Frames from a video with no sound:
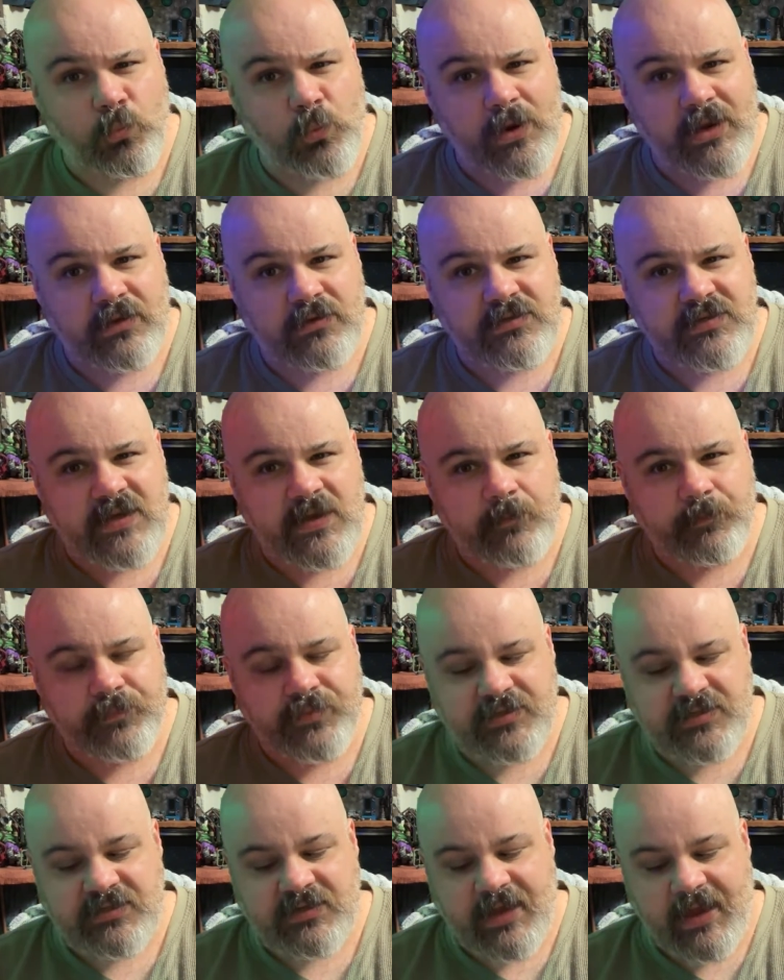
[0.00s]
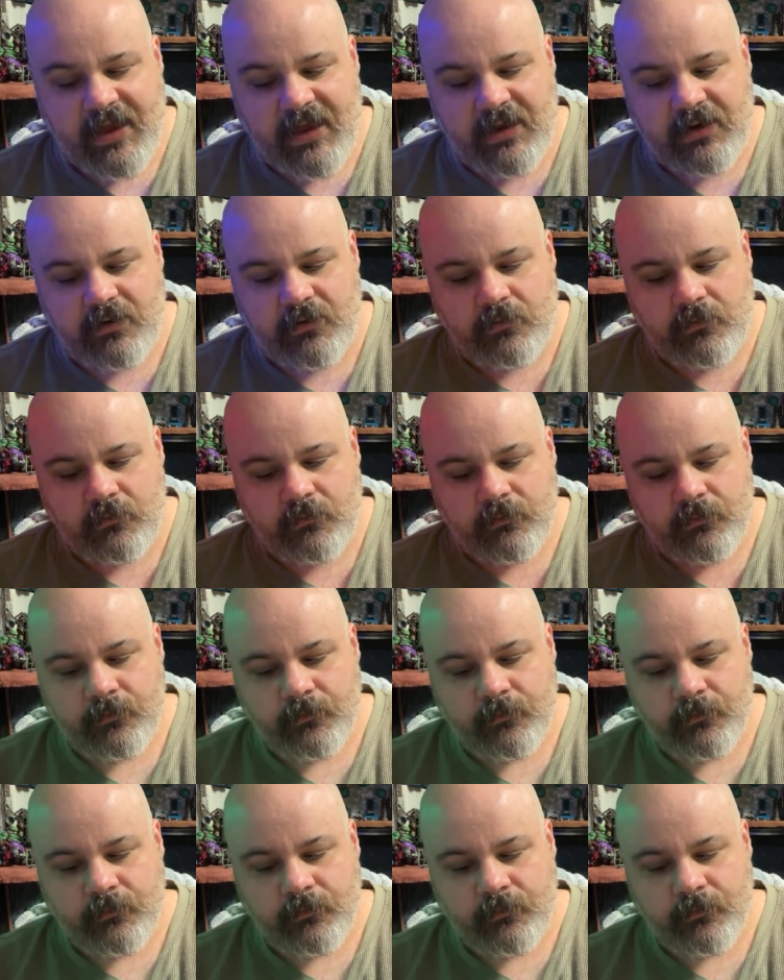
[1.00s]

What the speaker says: wingtips and